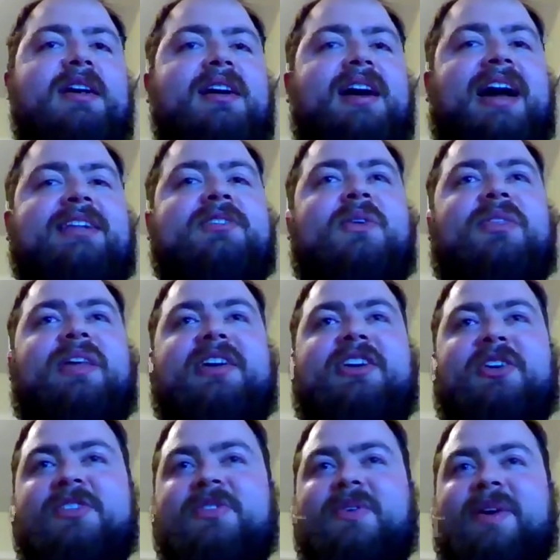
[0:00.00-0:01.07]
I know that
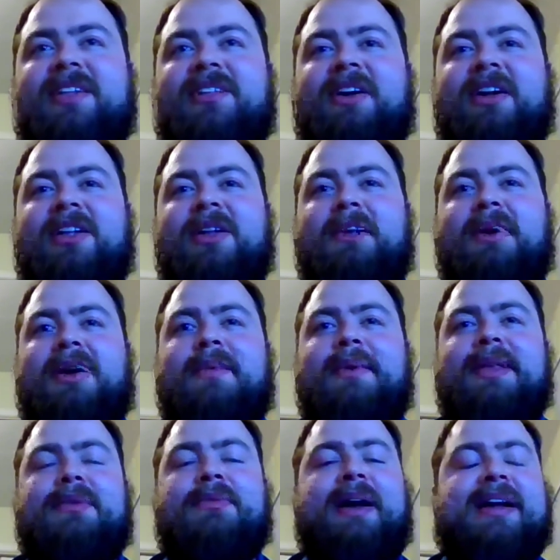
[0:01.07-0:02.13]
you're doing a lot of work
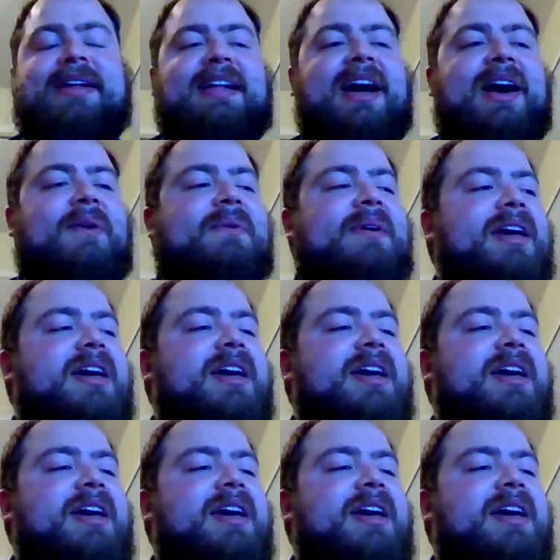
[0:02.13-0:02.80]
with right now.